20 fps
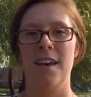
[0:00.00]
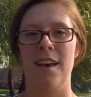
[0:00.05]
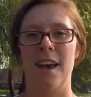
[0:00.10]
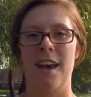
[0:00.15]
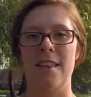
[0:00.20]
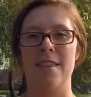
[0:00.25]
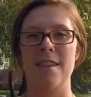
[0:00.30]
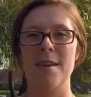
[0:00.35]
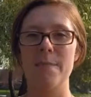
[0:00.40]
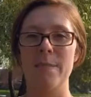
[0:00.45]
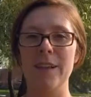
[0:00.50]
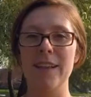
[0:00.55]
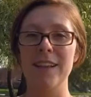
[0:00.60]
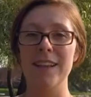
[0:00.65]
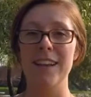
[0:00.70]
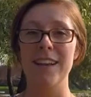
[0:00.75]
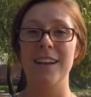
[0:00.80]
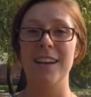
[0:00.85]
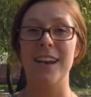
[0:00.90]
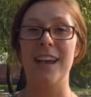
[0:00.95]
and the
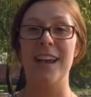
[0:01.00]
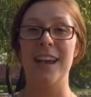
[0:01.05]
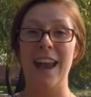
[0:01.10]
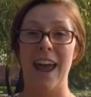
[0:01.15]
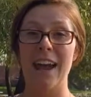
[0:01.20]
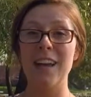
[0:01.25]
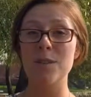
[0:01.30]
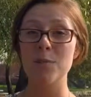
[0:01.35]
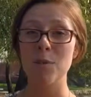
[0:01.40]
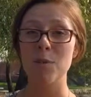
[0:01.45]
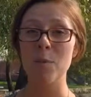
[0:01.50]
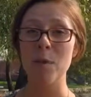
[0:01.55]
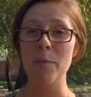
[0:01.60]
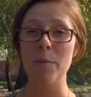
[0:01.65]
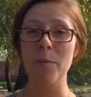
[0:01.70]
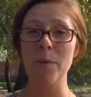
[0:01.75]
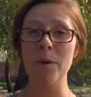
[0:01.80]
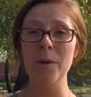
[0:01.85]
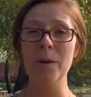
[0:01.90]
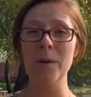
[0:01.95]
ability to connect with
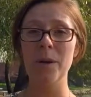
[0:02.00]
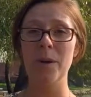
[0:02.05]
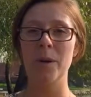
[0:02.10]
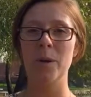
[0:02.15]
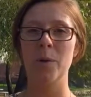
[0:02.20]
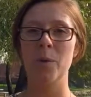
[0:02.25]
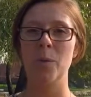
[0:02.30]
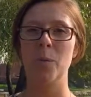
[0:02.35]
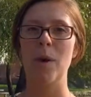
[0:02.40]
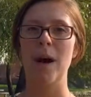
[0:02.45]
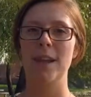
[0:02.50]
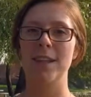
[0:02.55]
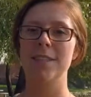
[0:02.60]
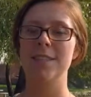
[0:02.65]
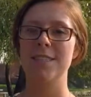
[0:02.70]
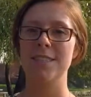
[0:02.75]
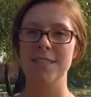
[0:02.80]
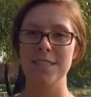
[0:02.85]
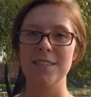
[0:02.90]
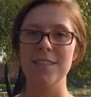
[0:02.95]
people while
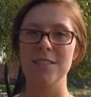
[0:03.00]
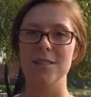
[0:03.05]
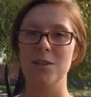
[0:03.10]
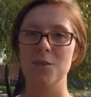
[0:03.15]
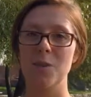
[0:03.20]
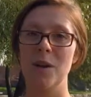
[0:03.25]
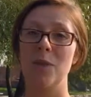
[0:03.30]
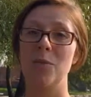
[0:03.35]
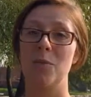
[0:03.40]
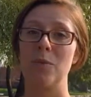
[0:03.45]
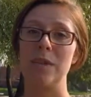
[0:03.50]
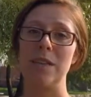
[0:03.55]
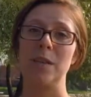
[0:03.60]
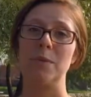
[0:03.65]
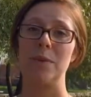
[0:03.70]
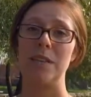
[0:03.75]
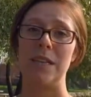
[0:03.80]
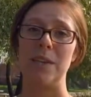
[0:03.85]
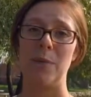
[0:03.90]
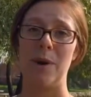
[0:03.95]
still doing really,
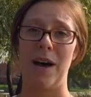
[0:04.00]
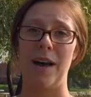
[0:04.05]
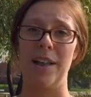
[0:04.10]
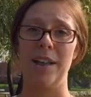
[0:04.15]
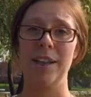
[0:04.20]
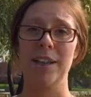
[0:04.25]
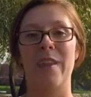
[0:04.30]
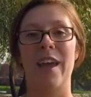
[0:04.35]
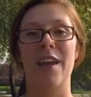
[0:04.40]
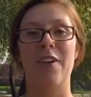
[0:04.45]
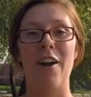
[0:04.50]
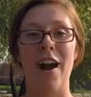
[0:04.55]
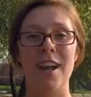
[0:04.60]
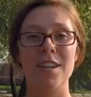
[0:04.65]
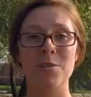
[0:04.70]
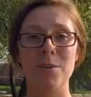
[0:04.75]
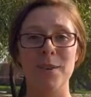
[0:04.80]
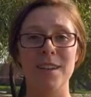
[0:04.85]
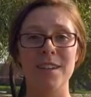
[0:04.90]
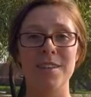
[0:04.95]
really well. I
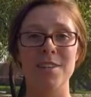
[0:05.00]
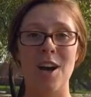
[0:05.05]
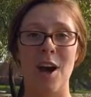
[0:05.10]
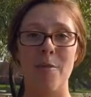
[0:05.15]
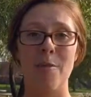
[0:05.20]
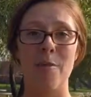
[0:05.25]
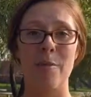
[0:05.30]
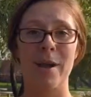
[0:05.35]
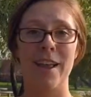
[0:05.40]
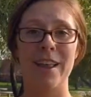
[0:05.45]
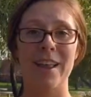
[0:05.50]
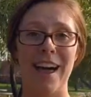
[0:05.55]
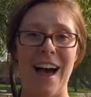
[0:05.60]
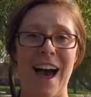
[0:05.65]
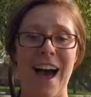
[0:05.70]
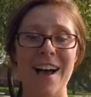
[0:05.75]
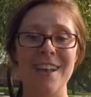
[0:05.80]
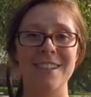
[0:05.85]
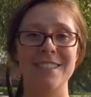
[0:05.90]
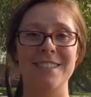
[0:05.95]
graduated top of my
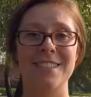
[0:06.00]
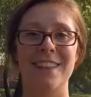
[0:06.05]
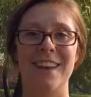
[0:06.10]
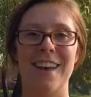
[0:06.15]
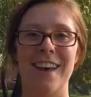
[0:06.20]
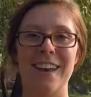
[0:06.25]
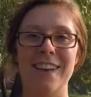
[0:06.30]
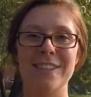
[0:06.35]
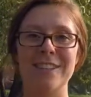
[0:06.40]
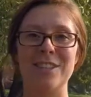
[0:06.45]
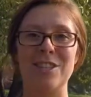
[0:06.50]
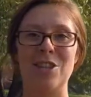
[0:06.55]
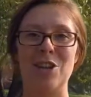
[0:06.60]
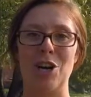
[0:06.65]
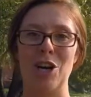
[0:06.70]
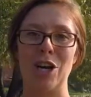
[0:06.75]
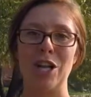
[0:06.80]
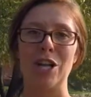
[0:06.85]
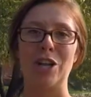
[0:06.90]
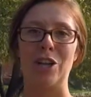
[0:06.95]
class and
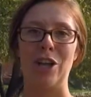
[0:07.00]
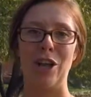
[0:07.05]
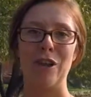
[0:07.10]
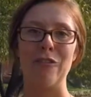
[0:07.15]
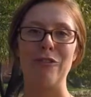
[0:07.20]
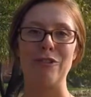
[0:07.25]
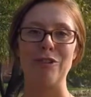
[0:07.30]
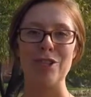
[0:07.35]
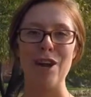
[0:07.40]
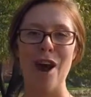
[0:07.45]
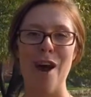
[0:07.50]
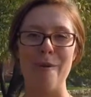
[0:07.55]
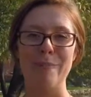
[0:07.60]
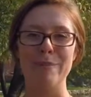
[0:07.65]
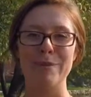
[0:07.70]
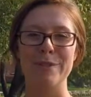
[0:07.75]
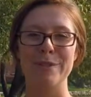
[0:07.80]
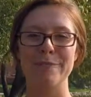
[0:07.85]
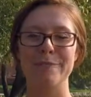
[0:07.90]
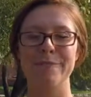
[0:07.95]
started looking for
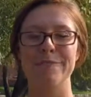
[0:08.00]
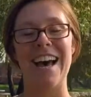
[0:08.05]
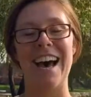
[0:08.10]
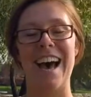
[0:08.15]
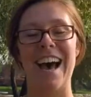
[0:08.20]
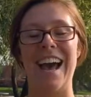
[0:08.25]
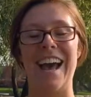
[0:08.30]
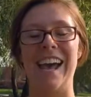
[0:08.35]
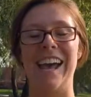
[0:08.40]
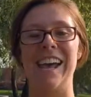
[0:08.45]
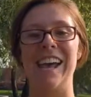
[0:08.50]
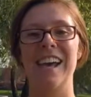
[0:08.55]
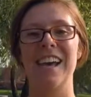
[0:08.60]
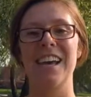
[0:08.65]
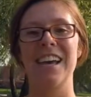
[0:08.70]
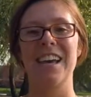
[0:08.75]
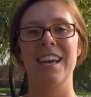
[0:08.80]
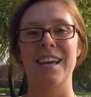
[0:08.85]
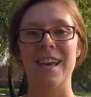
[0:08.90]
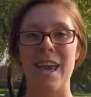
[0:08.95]
jobs. I
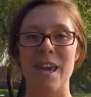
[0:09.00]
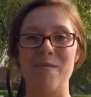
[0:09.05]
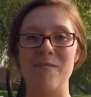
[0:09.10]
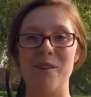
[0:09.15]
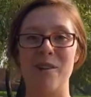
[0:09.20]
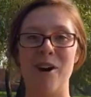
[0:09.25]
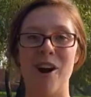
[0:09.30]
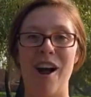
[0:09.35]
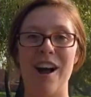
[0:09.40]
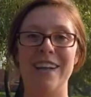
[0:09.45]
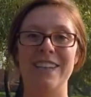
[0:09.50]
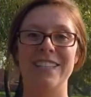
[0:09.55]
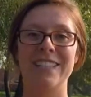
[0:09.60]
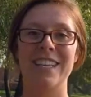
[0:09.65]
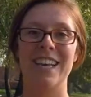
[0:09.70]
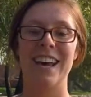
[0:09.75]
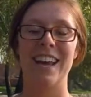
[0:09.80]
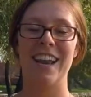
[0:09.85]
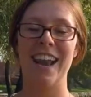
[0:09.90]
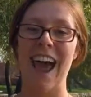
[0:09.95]
came across
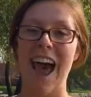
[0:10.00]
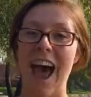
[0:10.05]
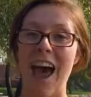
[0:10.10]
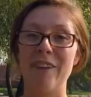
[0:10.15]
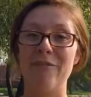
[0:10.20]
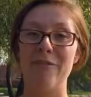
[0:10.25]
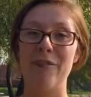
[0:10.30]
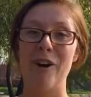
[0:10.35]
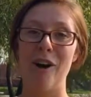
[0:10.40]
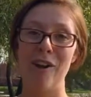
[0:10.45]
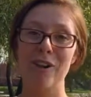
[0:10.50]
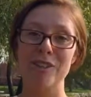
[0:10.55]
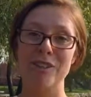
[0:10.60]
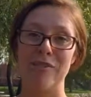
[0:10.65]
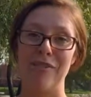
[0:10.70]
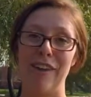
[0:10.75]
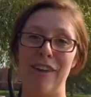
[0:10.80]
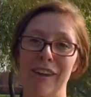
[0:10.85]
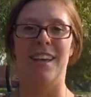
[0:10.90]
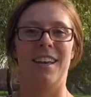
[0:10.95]
an ad for
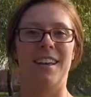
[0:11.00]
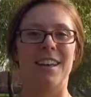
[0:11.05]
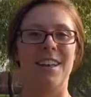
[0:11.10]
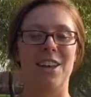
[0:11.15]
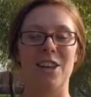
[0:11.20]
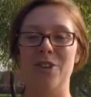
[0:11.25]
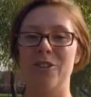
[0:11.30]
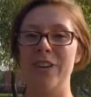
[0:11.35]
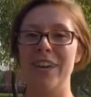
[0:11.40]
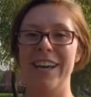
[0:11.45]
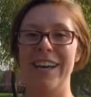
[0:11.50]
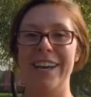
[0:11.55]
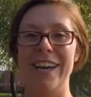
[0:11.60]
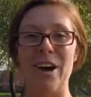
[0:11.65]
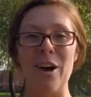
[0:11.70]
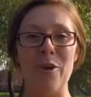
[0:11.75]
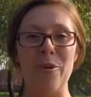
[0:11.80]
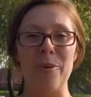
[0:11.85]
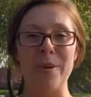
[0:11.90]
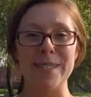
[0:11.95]
AltaVie. Kelowna had
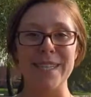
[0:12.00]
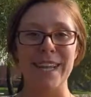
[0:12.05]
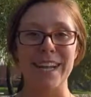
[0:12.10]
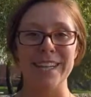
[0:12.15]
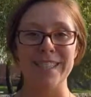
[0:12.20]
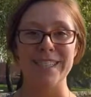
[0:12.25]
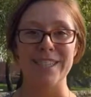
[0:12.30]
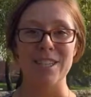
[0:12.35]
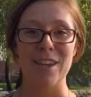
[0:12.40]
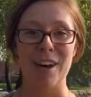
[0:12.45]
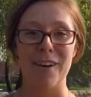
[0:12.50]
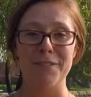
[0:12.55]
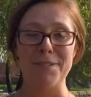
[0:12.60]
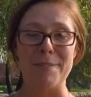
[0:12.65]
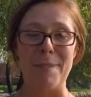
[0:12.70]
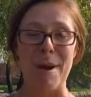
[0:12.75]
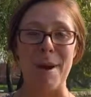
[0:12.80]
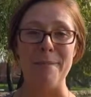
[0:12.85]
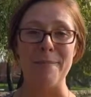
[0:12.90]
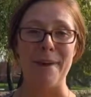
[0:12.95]
always held a soft
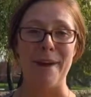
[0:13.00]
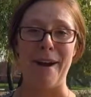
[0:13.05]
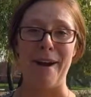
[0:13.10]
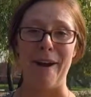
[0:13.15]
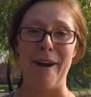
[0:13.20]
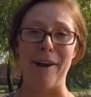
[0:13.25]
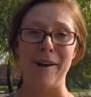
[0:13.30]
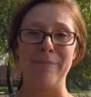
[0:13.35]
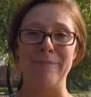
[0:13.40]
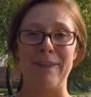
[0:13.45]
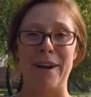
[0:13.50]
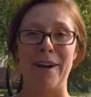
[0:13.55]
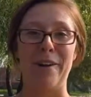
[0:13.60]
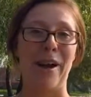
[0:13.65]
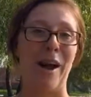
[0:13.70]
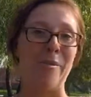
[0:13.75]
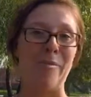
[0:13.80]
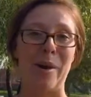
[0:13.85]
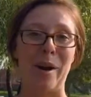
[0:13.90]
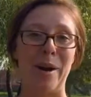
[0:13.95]
spot in my heart. My
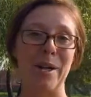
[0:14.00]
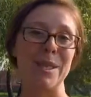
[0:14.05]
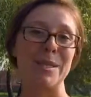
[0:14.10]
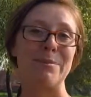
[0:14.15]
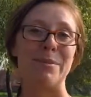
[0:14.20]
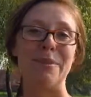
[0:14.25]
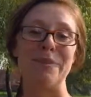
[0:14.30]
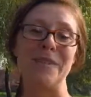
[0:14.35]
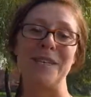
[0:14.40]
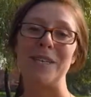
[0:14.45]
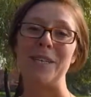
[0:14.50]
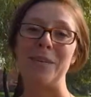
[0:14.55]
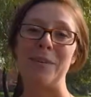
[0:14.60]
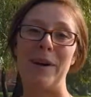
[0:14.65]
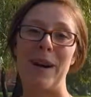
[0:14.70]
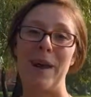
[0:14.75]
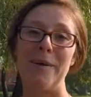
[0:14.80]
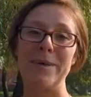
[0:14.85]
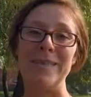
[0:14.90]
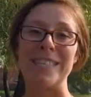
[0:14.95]
grandparents moved here
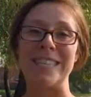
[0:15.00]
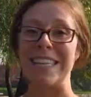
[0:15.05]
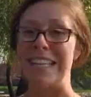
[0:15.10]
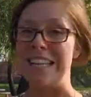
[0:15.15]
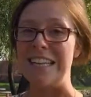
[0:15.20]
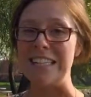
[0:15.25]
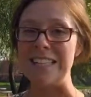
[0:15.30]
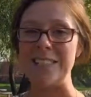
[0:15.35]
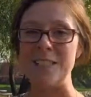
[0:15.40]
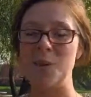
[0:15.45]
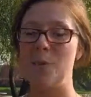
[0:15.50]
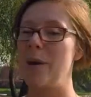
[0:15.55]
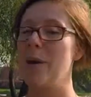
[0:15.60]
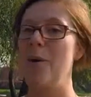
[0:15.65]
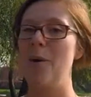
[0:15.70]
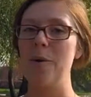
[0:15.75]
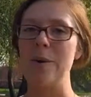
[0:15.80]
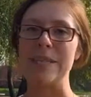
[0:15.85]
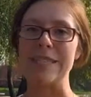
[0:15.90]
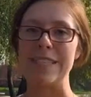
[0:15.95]
when I was little, so we
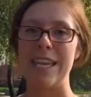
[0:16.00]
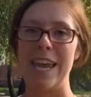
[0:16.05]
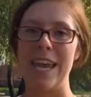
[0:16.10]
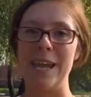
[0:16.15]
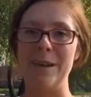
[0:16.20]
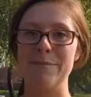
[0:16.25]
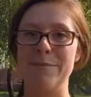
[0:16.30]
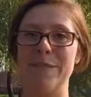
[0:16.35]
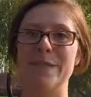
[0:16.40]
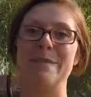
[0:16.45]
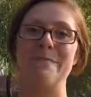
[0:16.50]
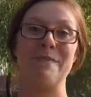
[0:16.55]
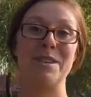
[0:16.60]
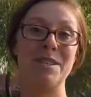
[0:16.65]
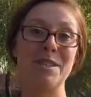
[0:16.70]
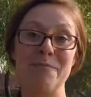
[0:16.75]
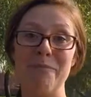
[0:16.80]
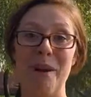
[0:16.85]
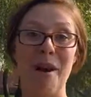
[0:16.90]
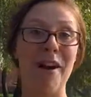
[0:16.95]
always came to the
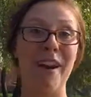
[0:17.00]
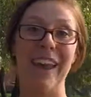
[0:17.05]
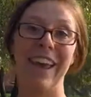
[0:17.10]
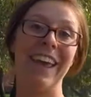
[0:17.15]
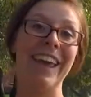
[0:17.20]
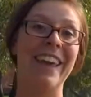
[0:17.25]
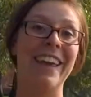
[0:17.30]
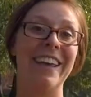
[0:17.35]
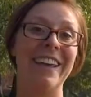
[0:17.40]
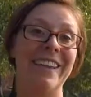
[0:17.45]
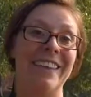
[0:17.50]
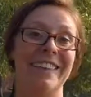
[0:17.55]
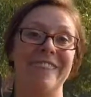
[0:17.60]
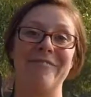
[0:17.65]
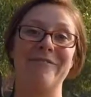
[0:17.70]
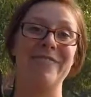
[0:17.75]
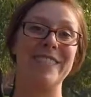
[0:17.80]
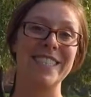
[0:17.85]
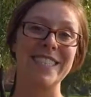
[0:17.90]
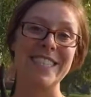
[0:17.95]
Mission Park Inn and
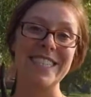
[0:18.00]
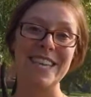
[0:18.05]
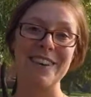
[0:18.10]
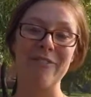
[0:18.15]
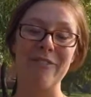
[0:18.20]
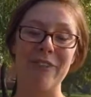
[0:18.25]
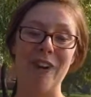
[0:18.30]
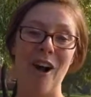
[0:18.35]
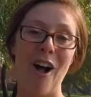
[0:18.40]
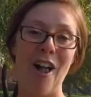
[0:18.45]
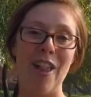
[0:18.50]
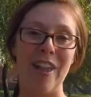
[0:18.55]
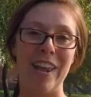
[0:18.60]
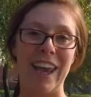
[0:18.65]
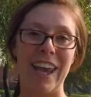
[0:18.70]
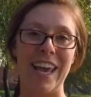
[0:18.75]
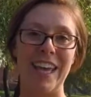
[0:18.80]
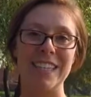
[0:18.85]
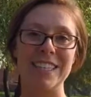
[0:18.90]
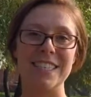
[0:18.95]
visited for
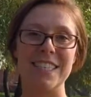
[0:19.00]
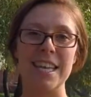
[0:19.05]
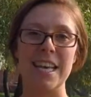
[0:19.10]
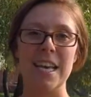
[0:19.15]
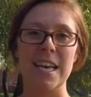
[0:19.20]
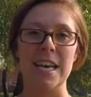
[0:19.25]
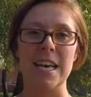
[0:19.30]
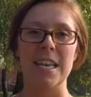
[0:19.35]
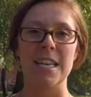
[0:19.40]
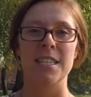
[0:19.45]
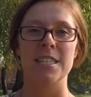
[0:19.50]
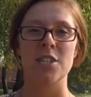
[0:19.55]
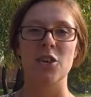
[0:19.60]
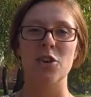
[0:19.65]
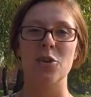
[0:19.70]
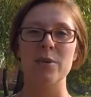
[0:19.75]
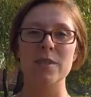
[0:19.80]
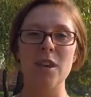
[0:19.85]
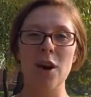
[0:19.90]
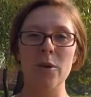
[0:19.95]
holidays.
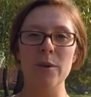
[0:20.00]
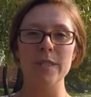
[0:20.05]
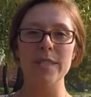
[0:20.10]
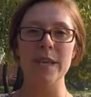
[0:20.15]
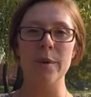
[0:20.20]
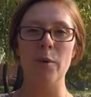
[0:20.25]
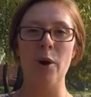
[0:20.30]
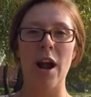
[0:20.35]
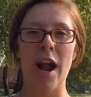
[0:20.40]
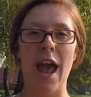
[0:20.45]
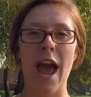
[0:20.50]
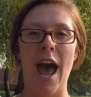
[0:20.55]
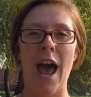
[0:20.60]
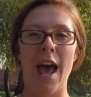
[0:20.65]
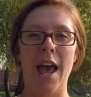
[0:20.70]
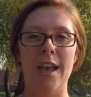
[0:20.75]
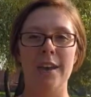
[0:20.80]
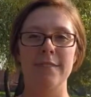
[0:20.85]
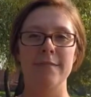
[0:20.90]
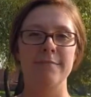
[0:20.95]
So it was always somewhere I
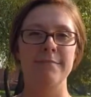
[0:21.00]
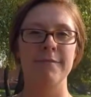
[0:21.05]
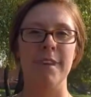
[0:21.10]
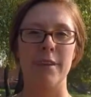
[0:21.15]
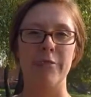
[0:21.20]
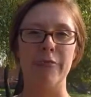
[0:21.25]
had a